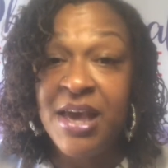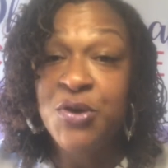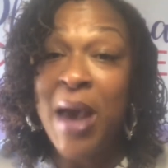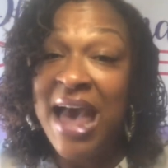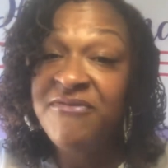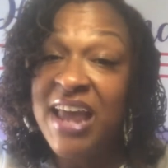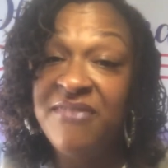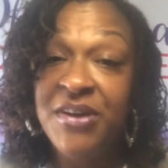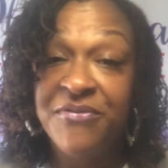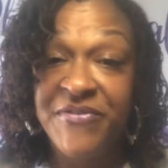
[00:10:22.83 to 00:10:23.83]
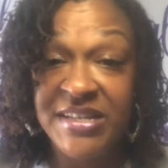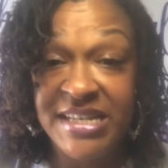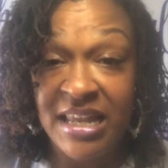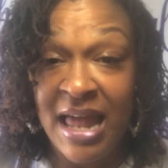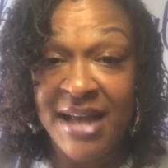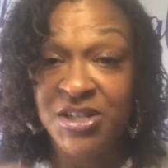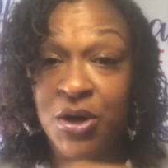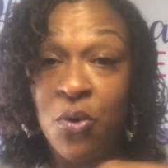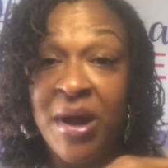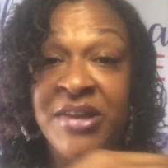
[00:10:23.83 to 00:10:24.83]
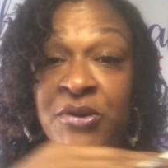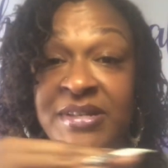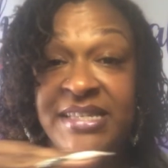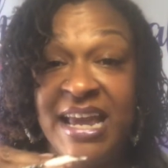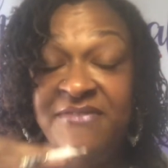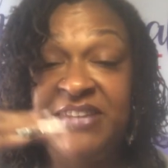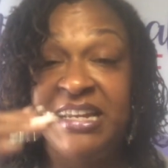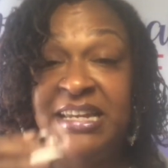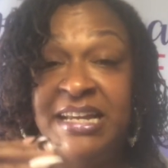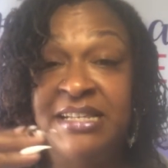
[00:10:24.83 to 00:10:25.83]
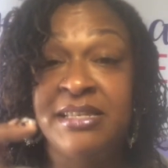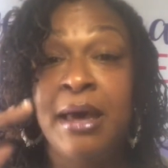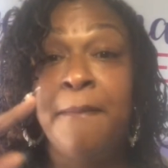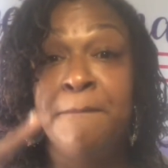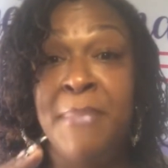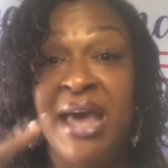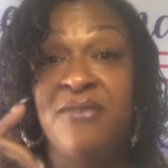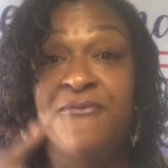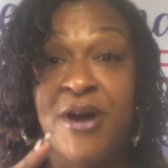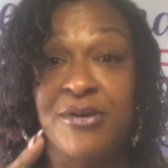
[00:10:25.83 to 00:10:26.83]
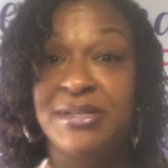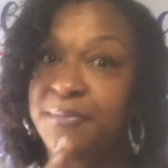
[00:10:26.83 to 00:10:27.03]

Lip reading: you have to have your physiological and your safety needs met first.